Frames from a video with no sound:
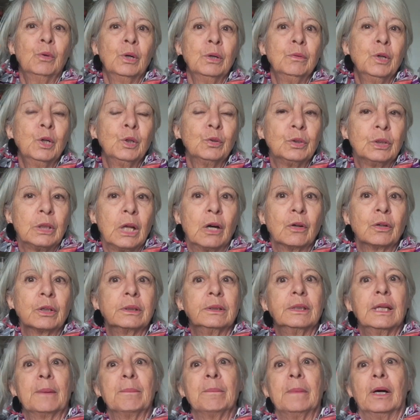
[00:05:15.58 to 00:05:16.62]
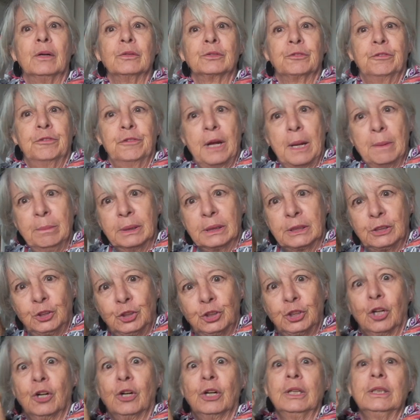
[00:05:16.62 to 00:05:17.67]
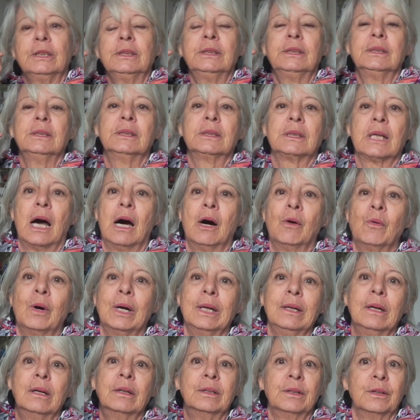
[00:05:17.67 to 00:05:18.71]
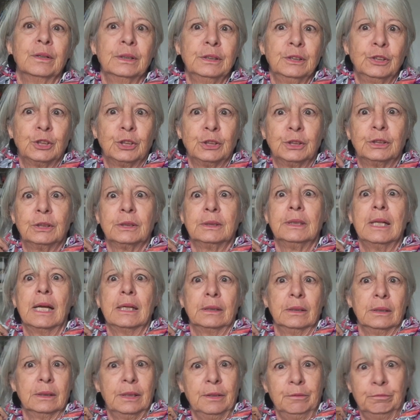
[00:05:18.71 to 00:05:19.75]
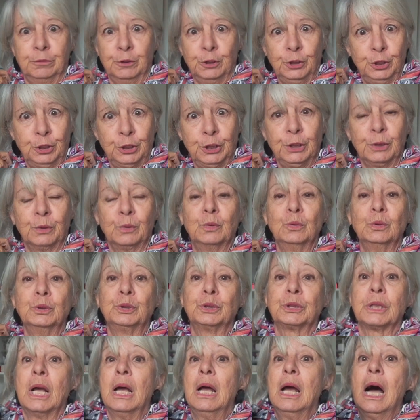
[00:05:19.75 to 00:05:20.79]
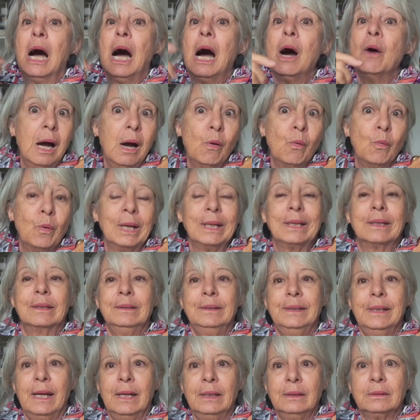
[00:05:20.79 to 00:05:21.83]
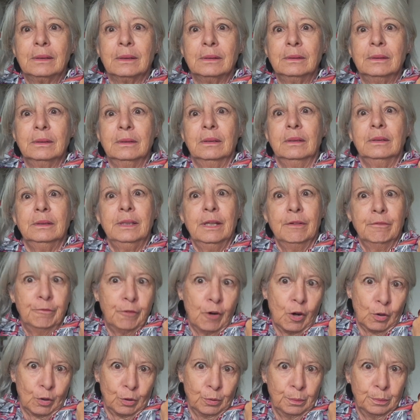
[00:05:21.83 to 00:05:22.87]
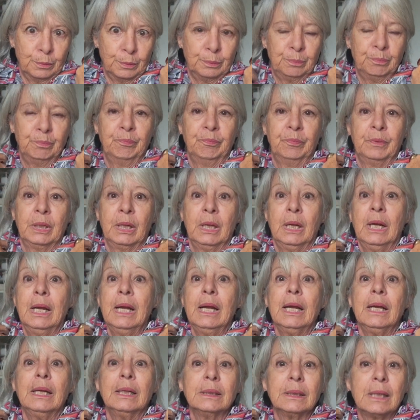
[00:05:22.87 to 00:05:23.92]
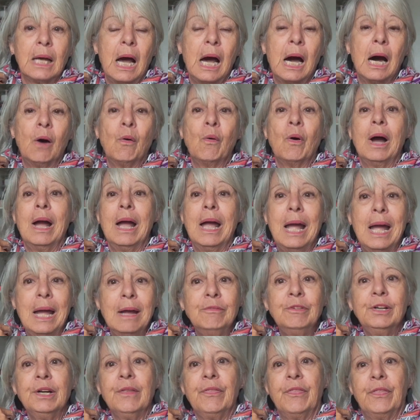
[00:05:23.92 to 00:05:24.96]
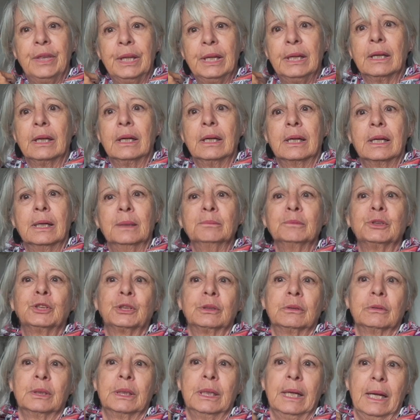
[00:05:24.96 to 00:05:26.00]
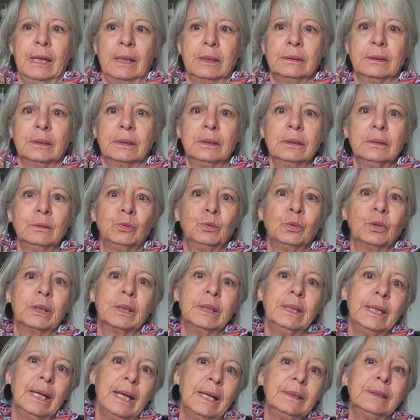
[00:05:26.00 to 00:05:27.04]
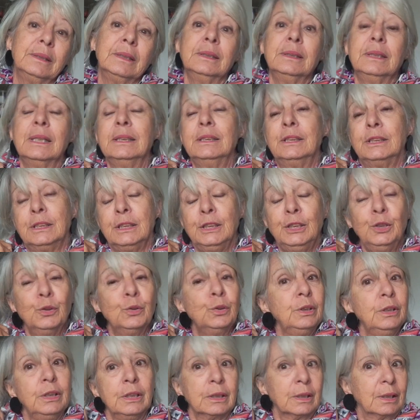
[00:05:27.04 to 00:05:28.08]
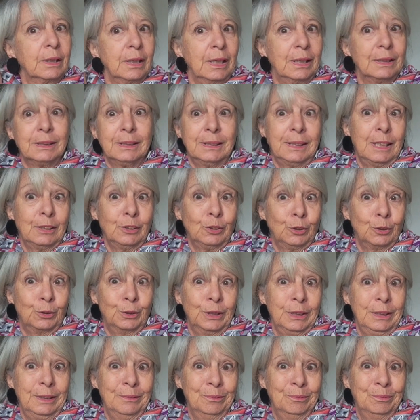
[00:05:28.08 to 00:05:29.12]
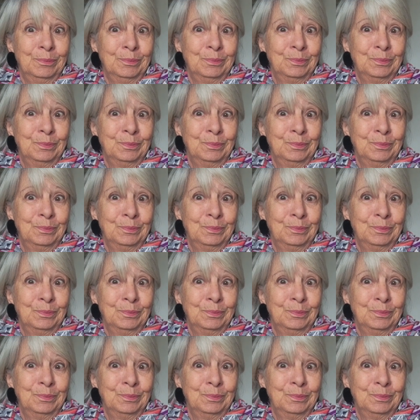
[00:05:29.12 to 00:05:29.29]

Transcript: We will talk about fabric choices, how I arranged the fuxicos, how I created the volume, and how everything comes together to create this unique accessory.